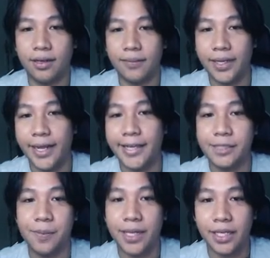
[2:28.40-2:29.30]

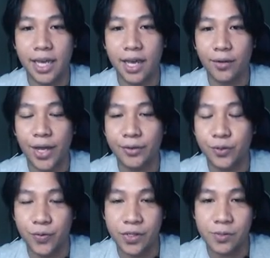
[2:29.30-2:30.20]
ini-explain niya on how
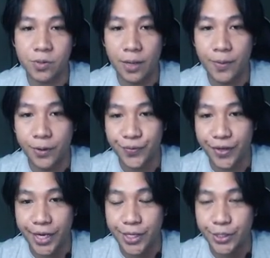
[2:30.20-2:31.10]
to fix subscriber
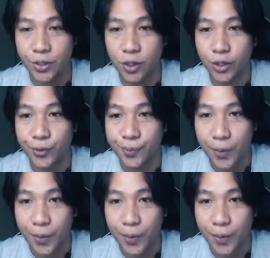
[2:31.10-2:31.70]
notification